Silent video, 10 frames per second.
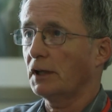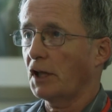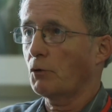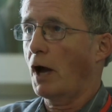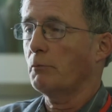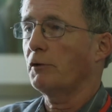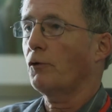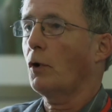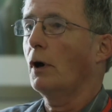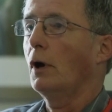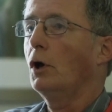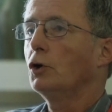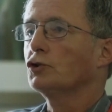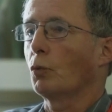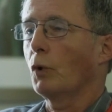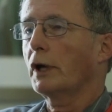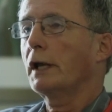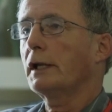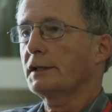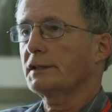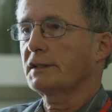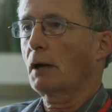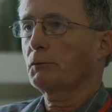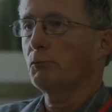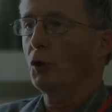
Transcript: that they ran before. So what I did is set up